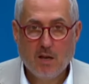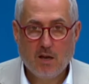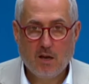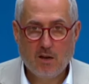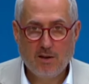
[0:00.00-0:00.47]

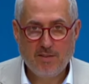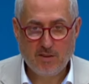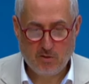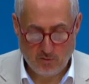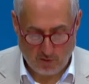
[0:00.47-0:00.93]
I
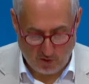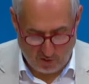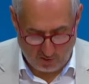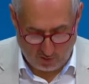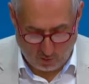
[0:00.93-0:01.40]
think you've
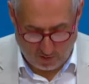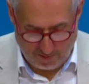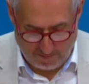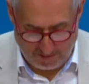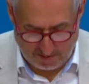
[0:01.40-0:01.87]
heard quite
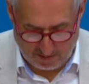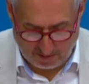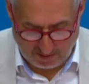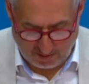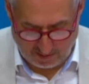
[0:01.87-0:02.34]
a bit
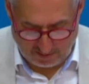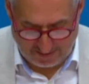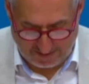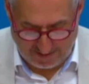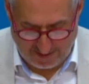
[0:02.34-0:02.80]

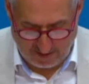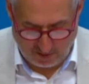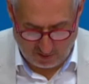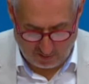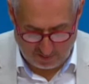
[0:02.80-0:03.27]
today
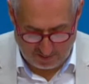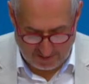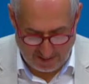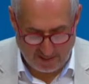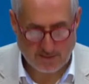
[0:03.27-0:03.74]
on
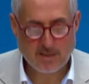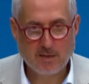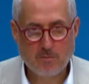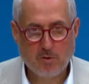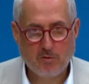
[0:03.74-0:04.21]

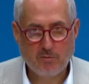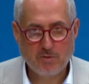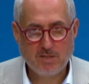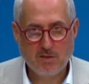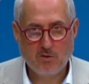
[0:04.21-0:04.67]
Gaza, both from a
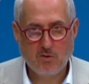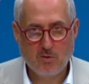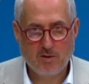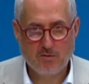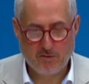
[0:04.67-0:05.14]
senior
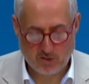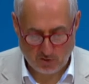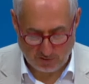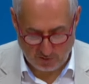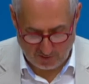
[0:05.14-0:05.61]
UN
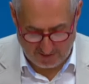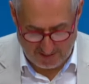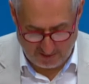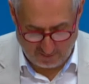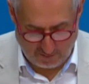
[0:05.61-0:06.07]
official and just
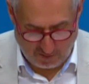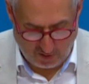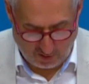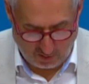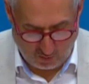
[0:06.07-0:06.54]
now from an
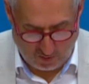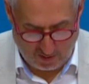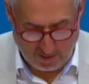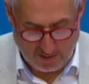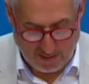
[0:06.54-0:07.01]
UNRWA